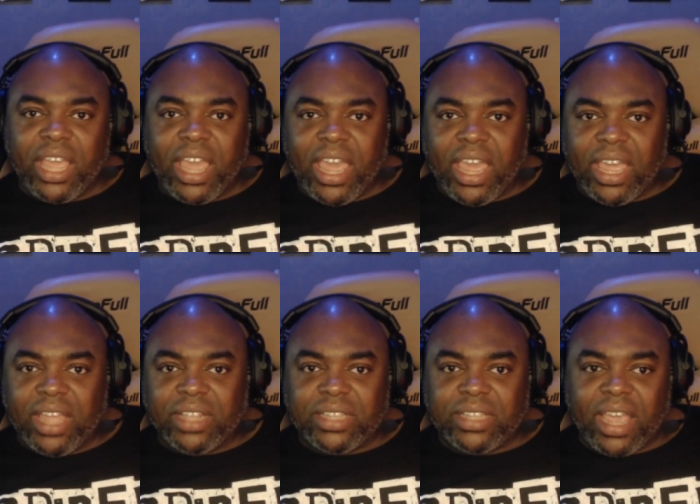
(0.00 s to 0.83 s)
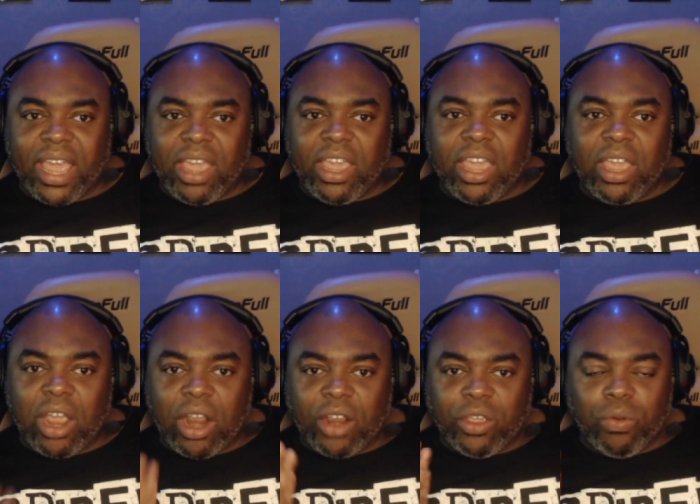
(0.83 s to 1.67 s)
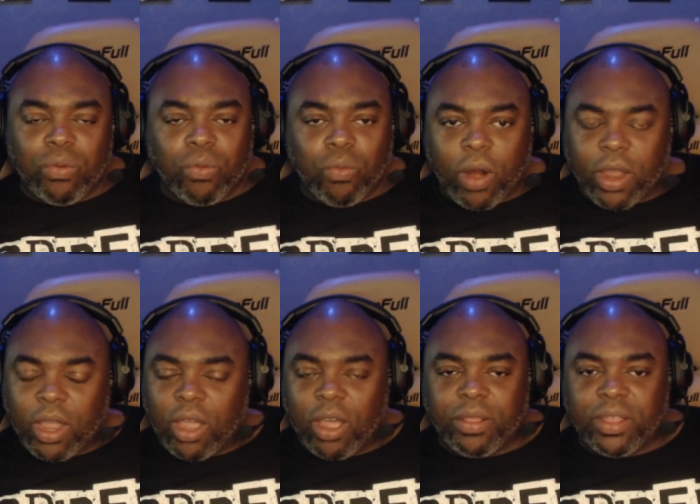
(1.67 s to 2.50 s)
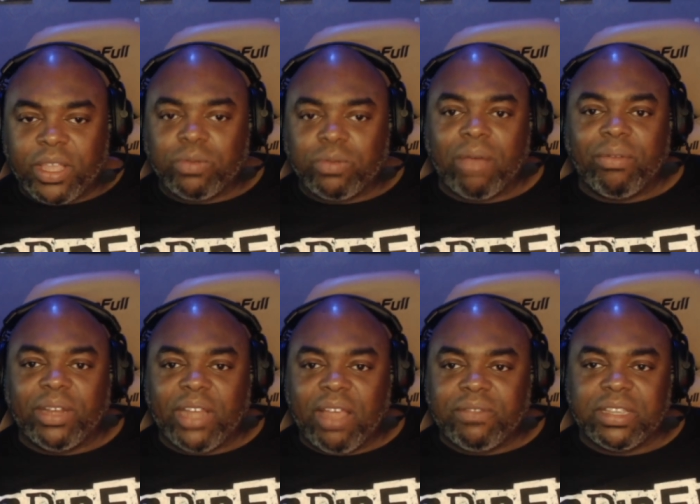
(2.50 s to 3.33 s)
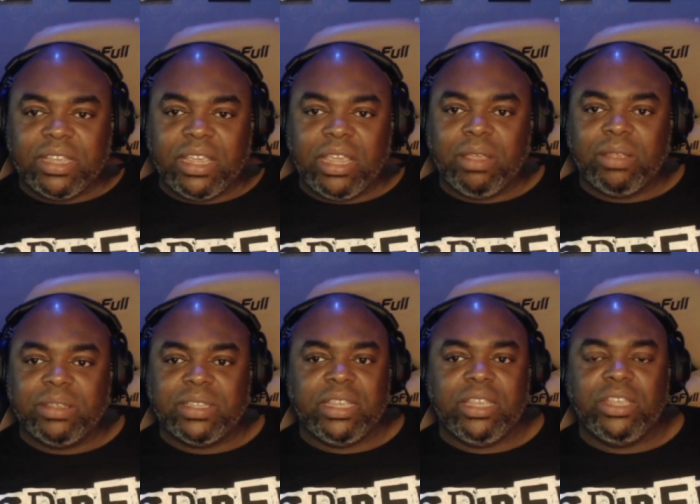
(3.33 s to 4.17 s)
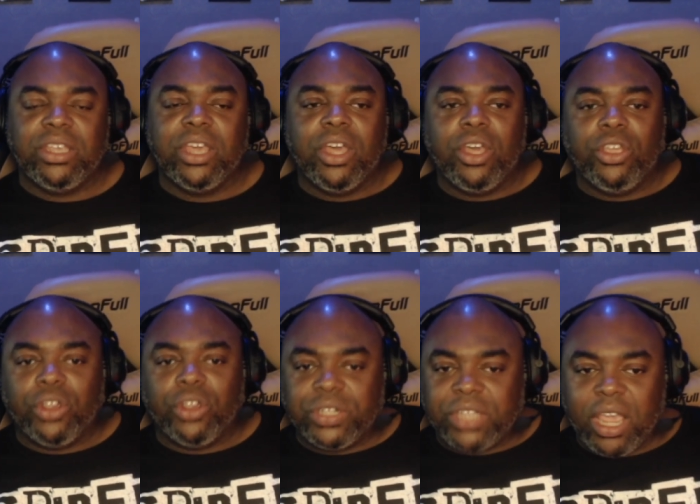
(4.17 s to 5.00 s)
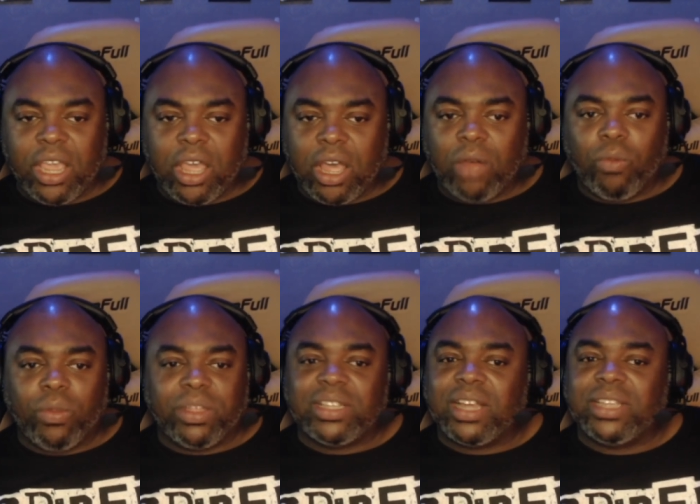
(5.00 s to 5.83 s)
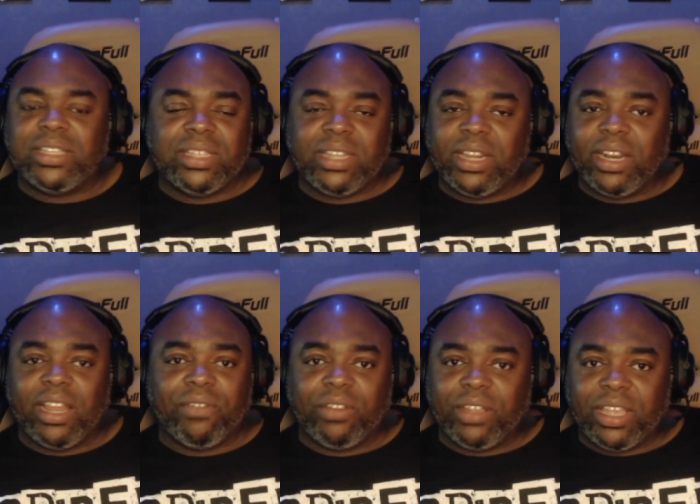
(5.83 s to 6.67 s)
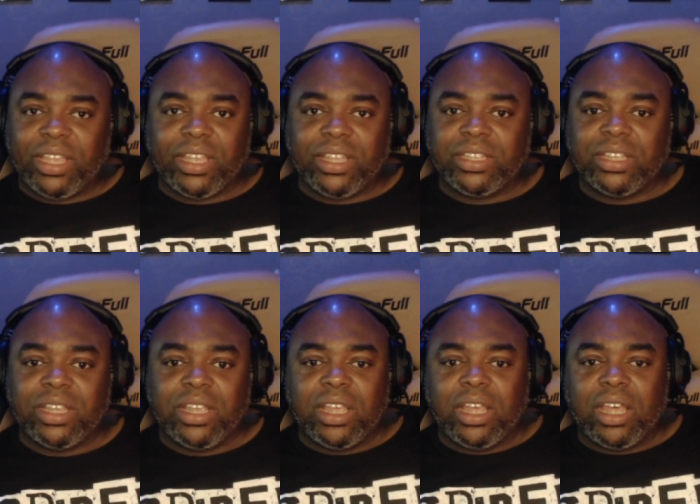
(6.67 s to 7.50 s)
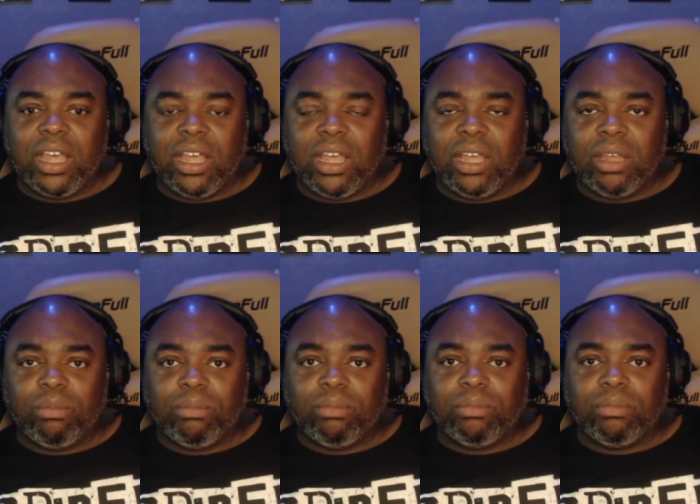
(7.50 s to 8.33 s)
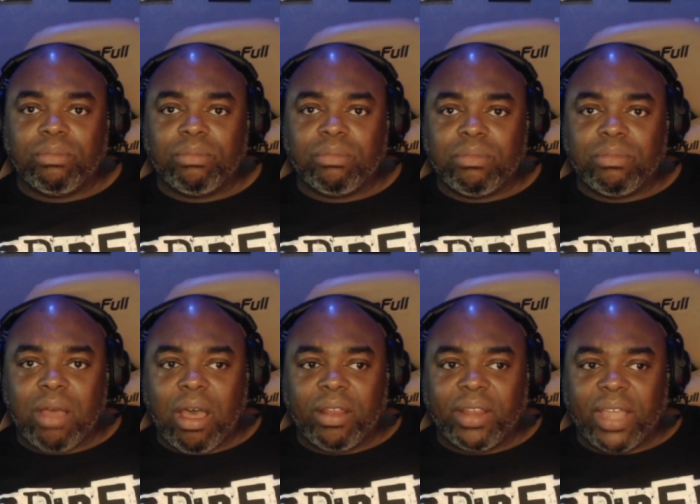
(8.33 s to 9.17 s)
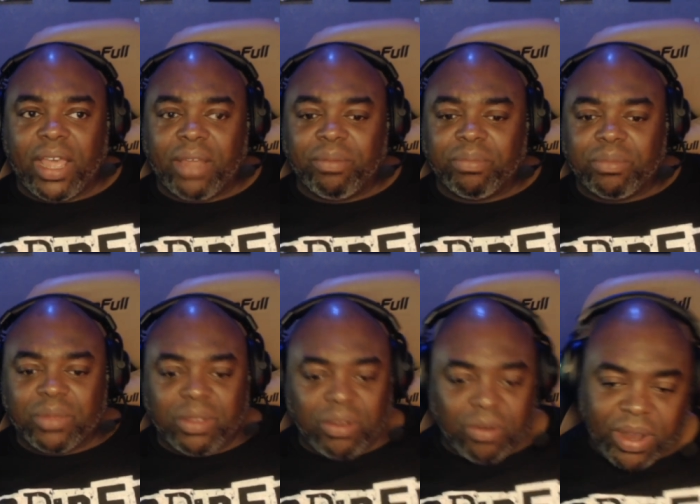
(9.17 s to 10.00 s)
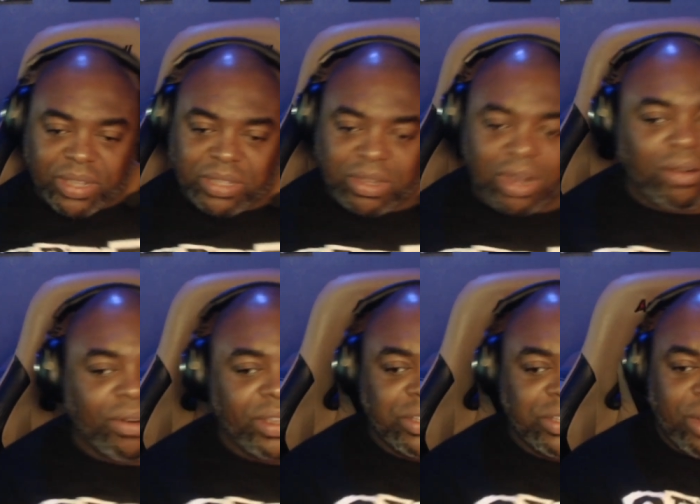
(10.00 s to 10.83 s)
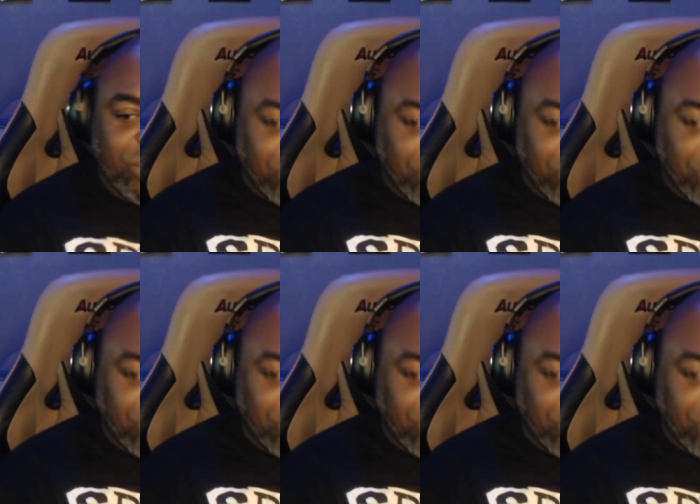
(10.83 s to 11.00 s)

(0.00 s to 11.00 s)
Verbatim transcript: and say, hey, are you working on this? I would love to see your take on what the toxicity level is um, online. Great start, great start.